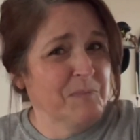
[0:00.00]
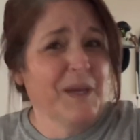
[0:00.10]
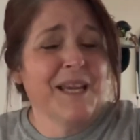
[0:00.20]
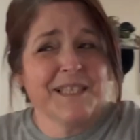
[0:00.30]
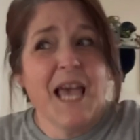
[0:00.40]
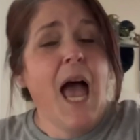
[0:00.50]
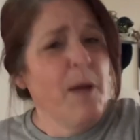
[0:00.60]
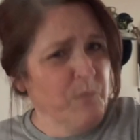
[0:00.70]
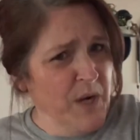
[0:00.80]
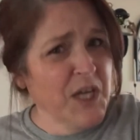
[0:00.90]
because
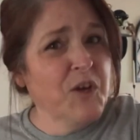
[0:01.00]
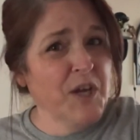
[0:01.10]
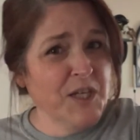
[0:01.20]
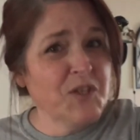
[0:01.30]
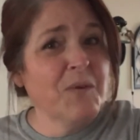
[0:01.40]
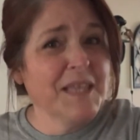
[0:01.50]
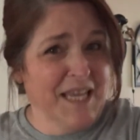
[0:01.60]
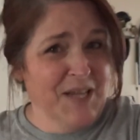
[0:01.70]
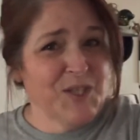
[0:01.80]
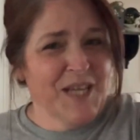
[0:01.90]
I'm pretty good at doing the
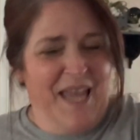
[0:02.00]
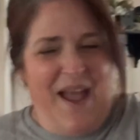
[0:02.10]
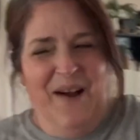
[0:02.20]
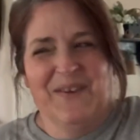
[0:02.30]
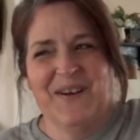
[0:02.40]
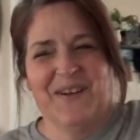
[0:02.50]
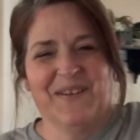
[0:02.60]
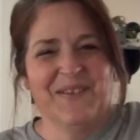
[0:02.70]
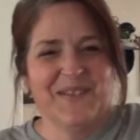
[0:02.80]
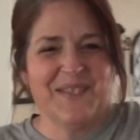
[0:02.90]
kitchen
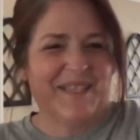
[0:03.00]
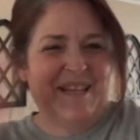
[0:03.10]
counters.